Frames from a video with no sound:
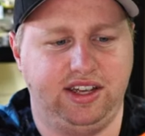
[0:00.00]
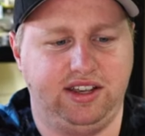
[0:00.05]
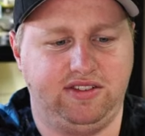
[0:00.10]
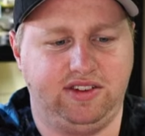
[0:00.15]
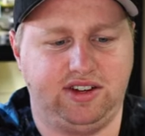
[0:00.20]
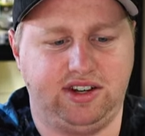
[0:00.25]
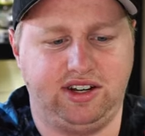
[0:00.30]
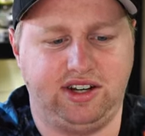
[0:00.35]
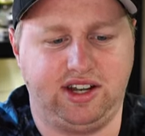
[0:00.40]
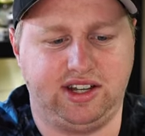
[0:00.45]
you've
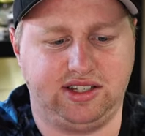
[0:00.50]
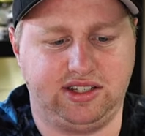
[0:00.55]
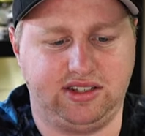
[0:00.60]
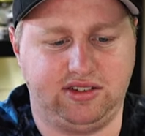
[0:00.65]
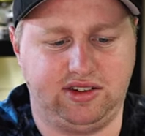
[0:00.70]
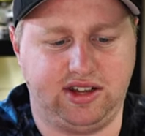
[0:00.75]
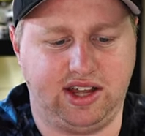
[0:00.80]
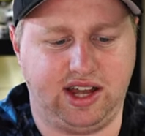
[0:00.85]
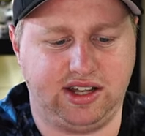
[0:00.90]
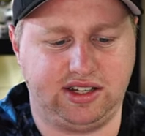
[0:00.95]
got a nice
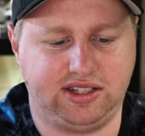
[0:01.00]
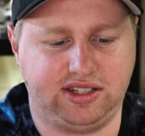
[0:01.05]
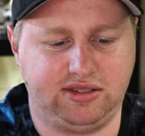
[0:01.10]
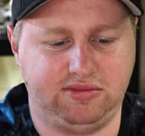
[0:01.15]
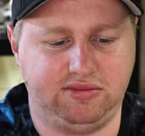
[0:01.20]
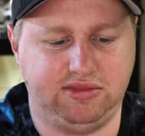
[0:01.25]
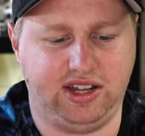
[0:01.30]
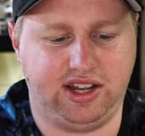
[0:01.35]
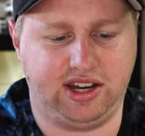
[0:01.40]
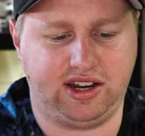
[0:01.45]
little
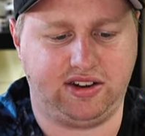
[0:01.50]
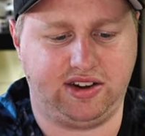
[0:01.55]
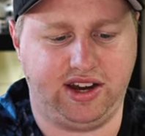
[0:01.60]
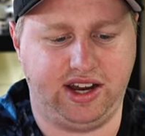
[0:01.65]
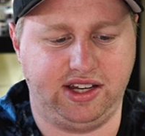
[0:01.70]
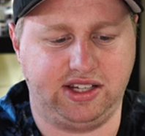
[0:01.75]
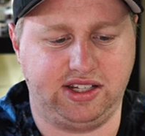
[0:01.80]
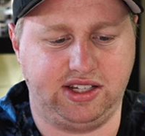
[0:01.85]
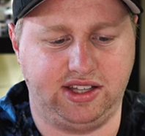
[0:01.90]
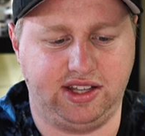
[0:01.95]
custom
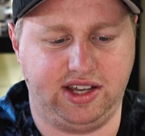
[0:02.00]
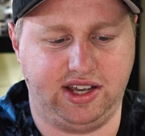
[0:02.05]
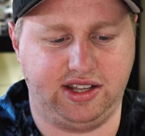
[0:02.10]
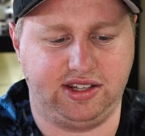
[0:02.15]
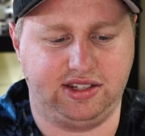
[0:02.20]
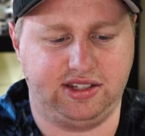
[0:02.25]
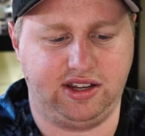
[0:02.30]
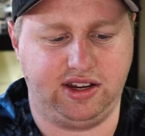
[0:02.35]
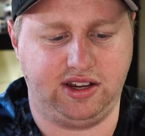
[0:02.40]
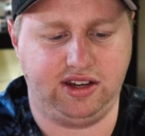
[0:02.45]
decoration there.
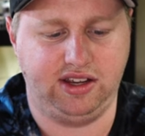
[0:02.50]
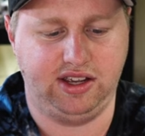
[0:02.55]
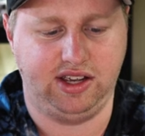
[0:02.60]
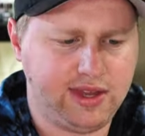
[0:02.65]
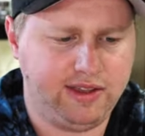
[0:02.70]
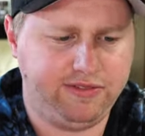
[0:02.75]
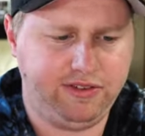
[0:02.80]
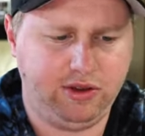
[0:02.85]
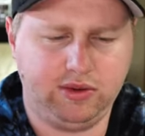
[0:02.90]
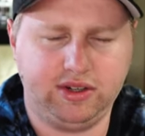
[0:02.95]
So
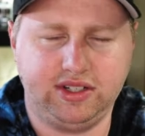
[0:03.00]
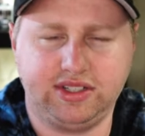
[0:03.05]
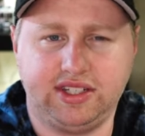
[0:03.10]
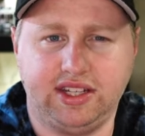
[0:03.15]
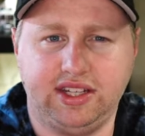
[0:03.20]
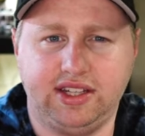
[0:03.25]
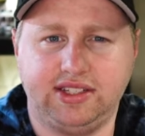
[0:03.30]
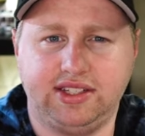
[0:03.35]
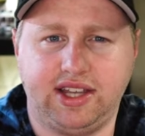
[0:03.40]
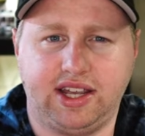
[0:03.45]
if you want to
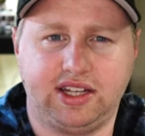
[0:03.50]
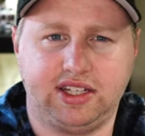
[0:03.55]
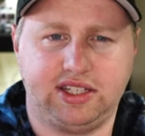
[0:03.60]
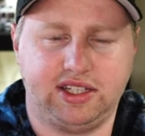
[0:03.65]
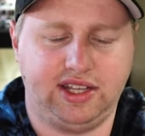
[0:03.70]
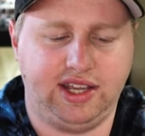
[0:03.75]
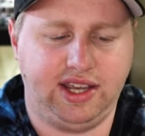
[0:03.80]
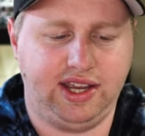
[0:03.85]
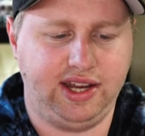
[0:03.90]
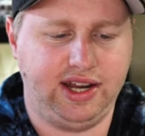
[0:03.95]
see this
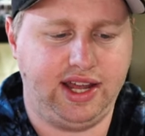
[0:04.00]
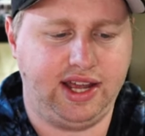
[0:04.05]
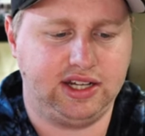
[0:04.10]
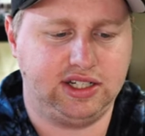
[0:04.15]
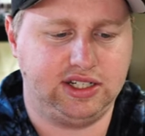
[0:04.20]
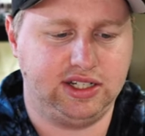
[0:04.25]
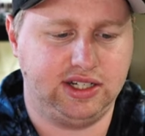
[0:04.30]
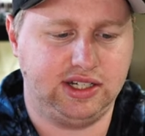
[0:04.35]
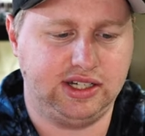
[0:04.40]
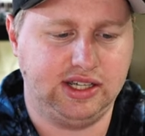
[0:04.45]
actually in
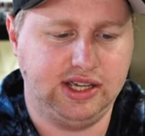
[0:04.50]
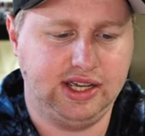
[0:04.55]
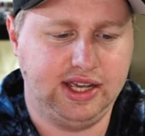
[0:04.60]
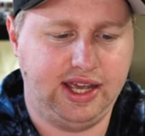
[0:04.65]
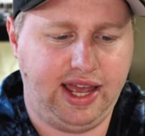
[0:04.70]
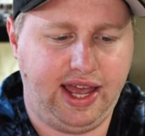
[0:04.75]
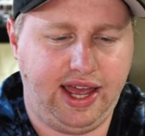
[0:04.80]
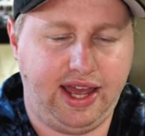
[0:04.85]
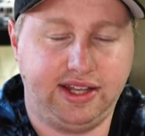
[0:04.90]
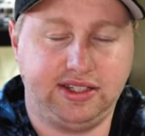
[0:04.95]
action,
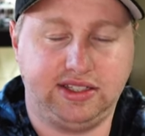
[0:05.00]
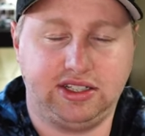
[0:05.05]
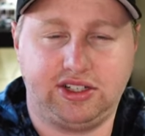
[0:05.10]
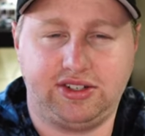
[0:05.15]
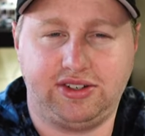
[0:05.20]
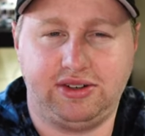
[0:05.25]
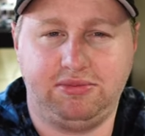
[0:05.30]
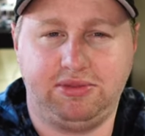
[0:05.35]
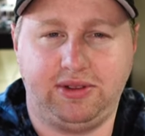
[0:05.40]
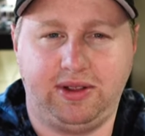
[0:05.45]
as a
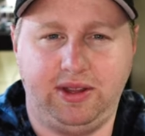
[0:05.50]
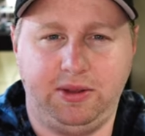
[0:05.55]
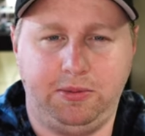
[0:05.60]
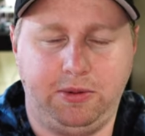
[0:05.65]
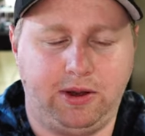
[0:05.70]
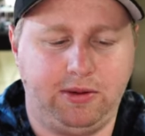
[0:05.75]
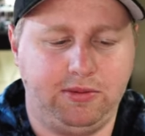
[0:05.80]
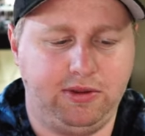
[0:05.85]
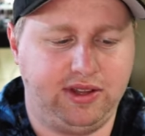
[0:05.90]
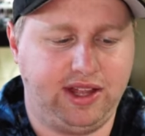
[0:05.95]
shrimp
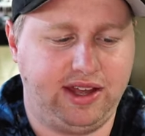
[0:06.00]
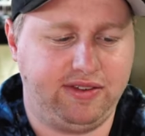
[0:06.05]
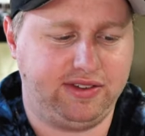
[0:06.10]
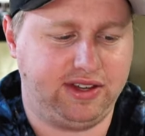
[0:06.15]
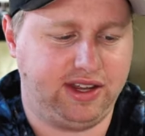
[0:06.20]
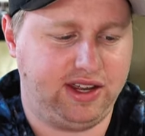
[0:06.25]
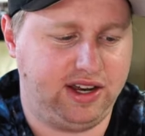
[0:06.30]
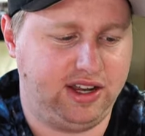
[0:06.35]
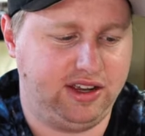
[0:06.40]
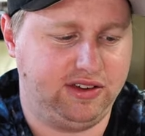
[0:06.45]
lollipop, you'll have
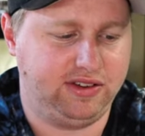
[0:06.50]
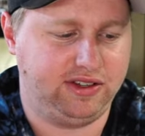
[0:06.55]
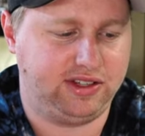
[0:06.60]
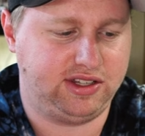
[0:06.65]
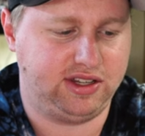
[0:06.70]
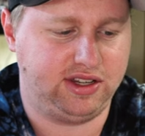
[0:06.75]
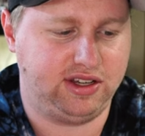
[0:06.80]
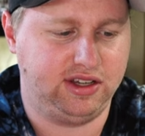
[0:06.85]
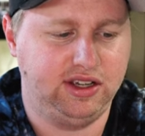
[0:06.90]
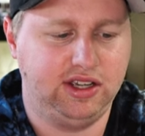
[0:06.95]
to head over
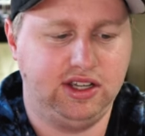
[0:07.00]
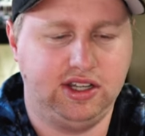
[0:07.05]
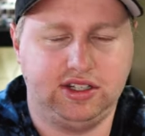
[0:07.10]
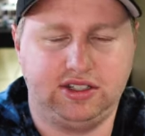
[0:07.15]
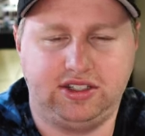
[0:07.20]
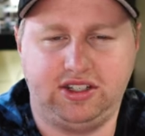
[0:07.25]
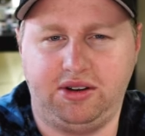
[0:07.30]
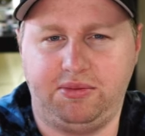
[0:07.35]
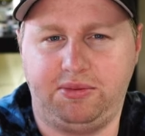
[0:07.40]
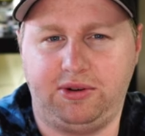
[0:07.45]
to
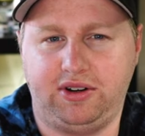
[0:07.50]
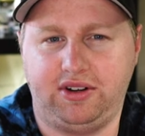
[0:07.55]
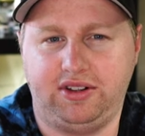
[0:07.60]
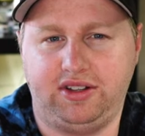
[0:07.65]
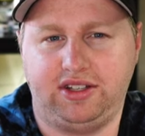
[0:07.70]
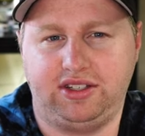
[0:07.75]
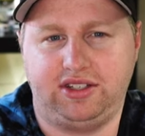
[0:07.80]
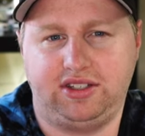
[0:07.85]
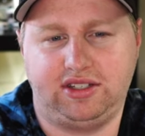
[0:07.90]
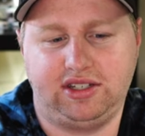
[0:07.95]
Sir
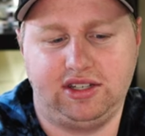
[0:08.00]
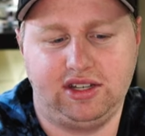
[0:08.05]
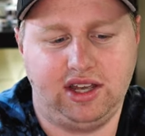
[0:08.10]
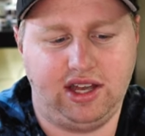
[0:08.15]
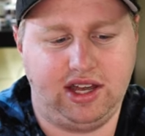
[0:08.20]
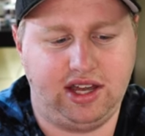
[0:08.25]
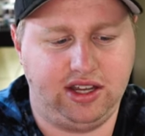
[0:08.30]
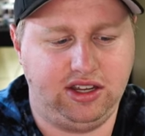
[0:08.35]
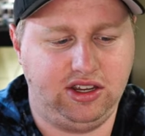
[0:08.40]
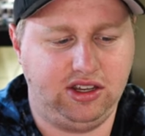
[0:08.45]
Pronaut's
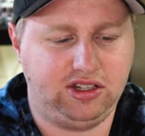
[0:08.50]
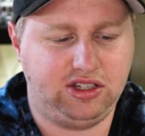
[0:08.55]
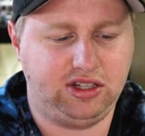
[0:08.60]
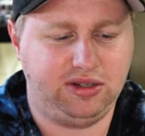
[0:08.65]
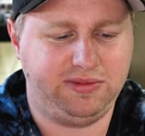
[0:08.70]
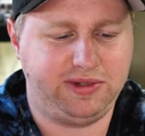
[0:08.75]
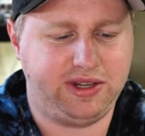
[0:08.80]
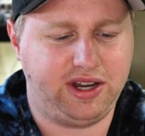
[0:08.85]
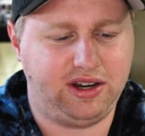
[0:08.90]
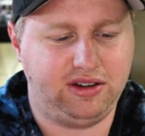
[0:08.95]

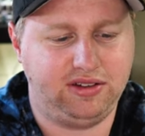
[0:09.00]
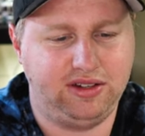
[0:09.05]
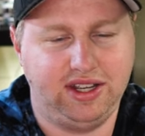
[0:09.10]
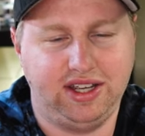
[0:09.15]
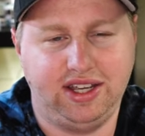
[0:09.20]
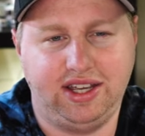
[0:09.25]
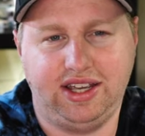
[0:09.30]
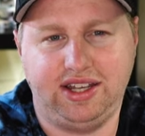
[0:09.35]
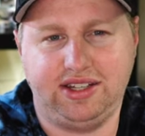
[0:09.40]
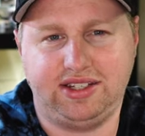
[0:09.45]
YouTube channel.
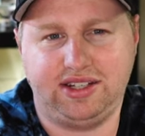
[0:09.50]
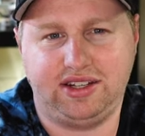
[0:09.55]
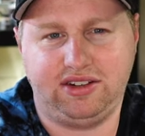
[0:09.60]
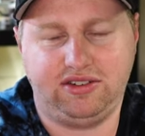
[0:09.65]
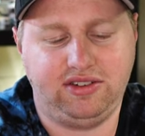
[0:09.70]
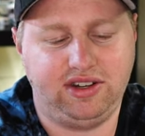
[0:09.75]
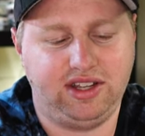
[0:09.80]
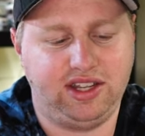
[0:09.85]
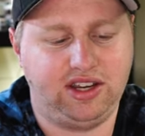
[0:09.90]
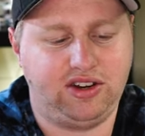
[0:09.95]
He's a
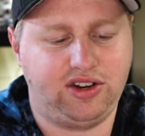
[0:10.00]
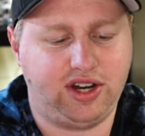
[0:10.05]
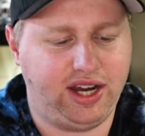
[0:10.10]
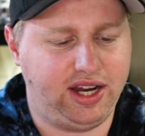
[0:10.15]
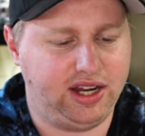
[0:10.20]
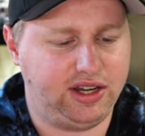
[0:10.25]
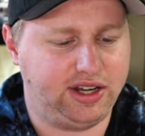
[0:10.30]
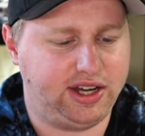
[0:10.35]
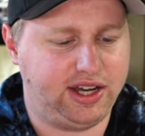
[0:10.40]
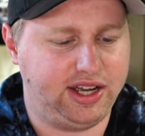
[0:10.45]
really
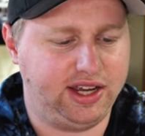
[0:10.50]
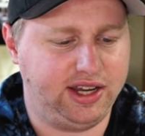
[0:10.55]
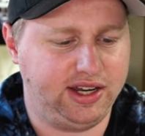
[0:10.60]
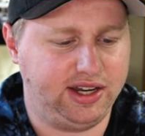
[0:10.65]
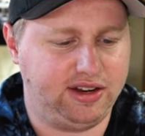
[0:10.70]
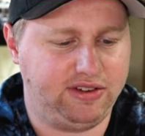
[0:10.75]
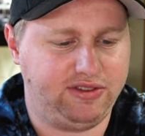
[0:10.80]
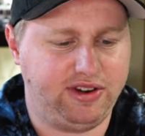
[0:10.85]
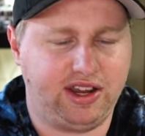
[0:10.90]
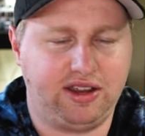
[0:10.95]
great guy
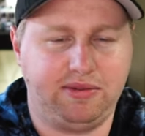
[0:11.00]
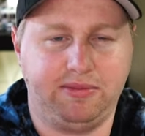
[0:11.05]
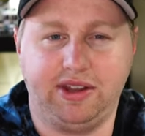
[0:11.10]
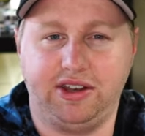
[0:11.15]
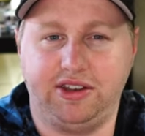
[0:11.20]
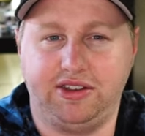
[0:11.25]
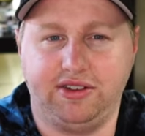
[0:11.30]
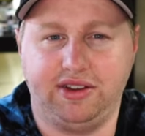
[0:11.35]
and I'd recommend